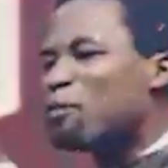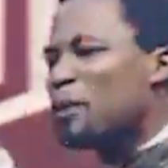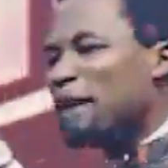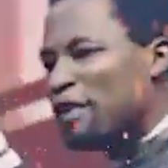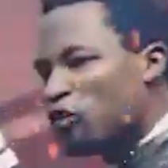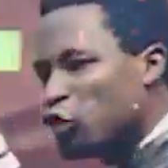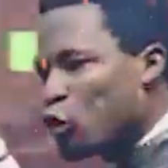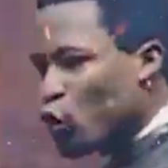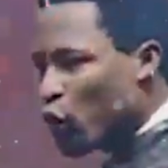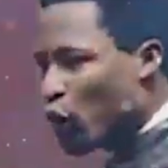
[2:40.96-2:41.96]
spirits
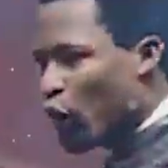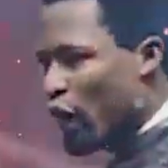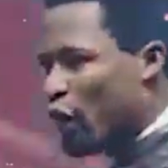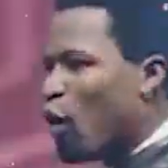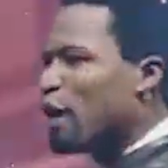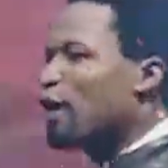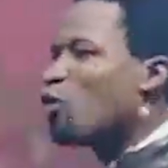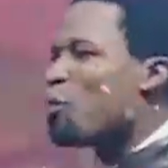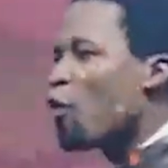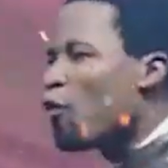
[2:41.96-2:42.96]
do in order
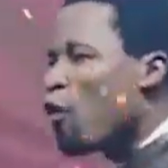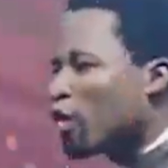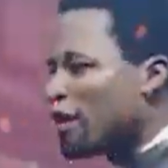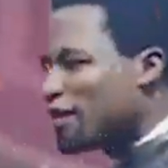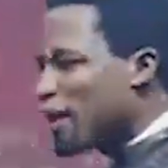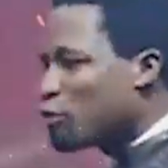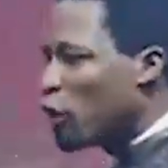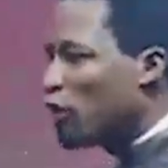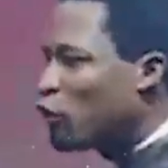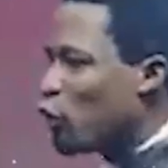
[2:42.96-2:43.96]
to provoke
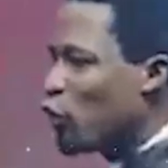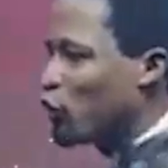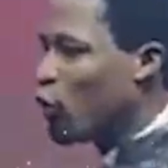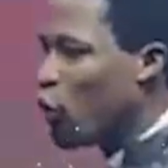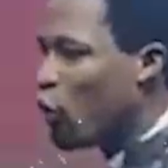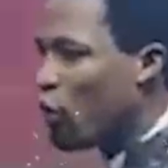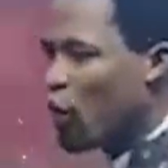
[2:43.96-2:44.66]
deception into your soul?